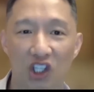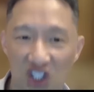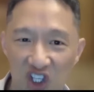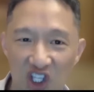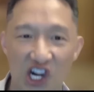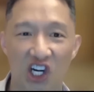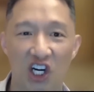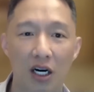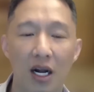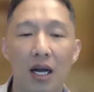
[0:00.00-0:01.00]

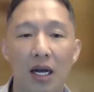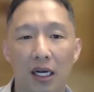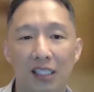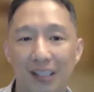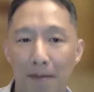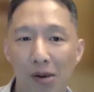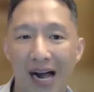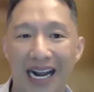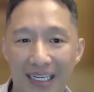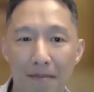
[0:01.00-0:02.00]
clear supply
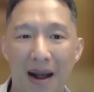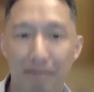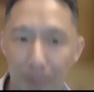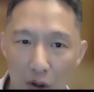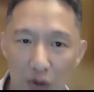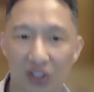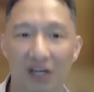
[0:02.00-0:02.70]
and demand. Both